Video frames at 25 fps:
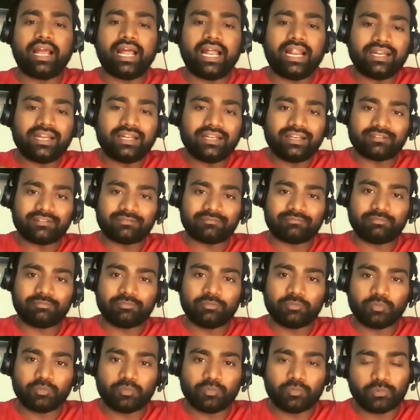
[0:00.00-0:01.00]
And
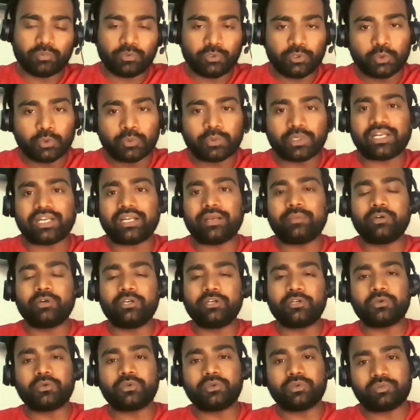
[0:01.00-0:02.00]
you were
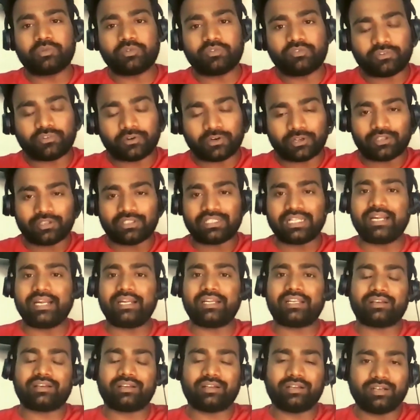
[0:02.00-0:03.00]
able to follow
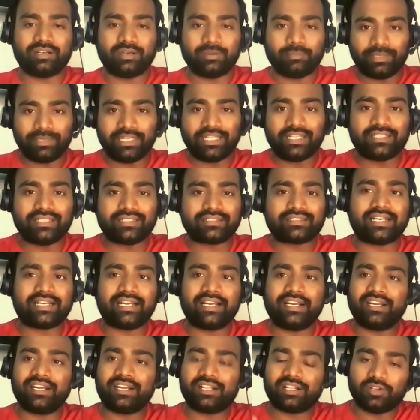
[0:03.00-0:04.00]
that playlist,
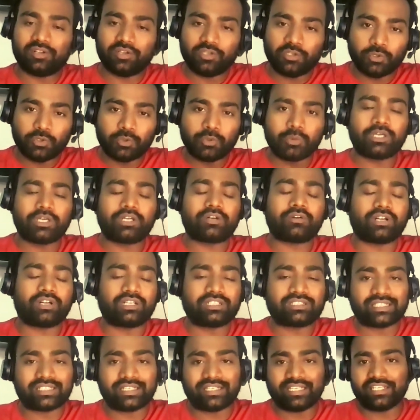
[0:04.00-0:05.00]
and you were
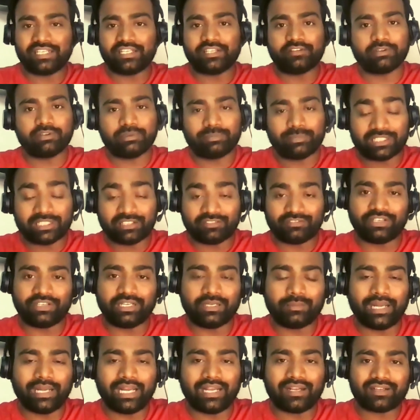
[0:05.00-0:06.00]
constantly giving me the
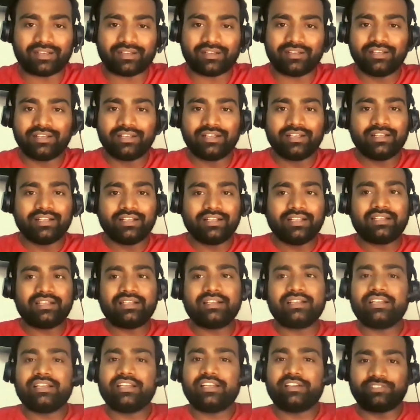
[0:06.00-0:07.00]
feedback.
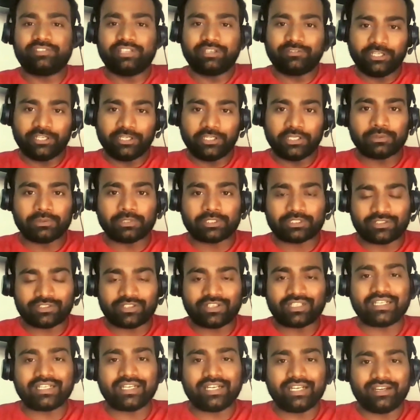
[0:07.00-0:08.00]
If the video was
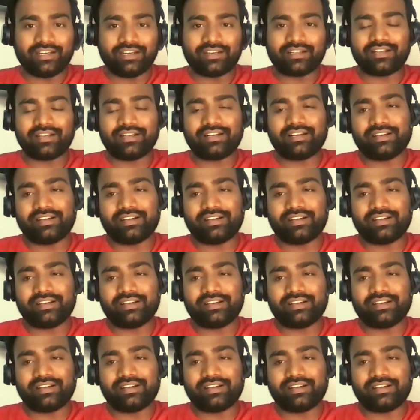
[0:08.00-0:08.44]
not good,